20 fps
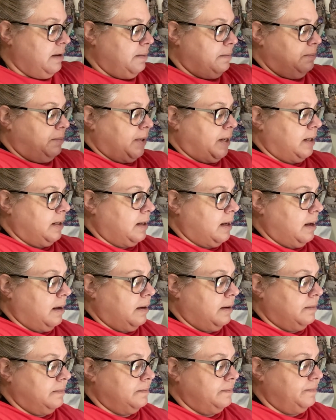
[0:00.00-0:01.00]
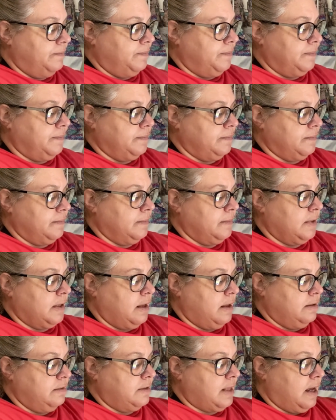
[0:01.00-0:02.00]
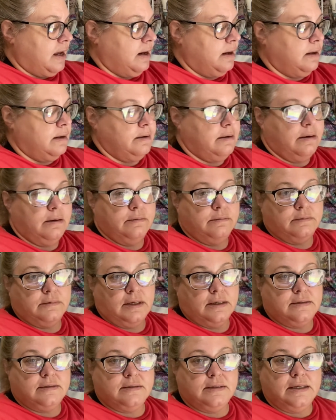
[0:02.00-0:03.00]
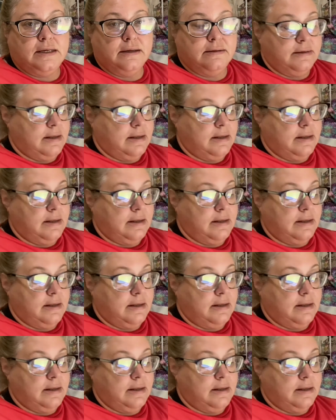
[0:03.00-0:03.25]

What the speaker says: But that's it.